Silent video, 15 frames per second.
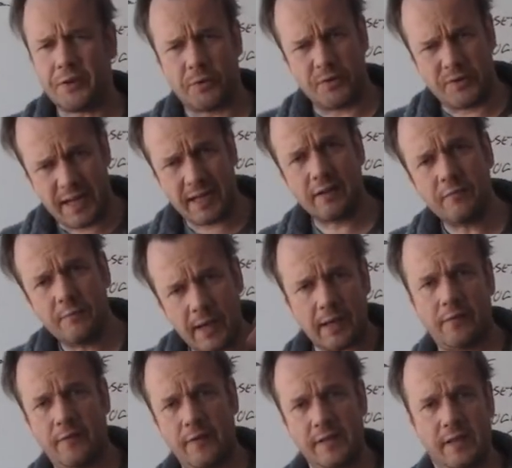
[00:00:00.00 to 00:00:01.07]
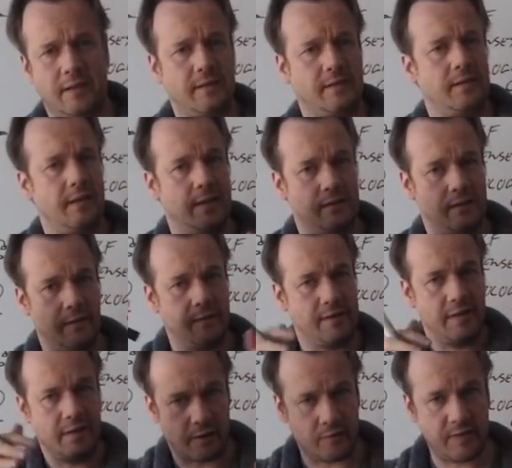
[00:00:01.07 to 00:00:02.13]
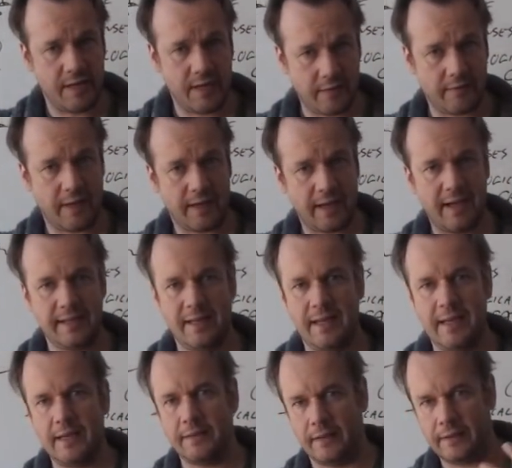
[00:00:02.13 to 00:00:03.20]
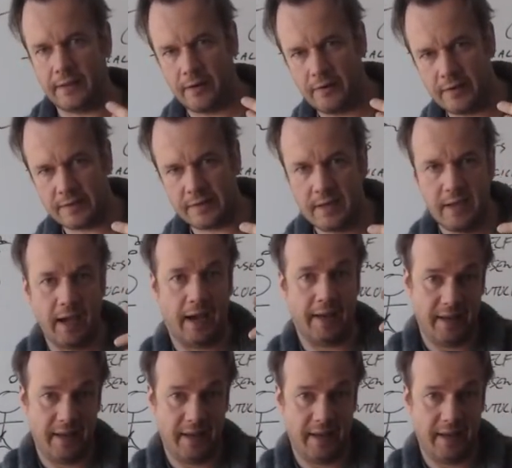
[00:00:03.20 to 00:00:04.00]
the critique of metaphysics is obviously the critique of that idea that there is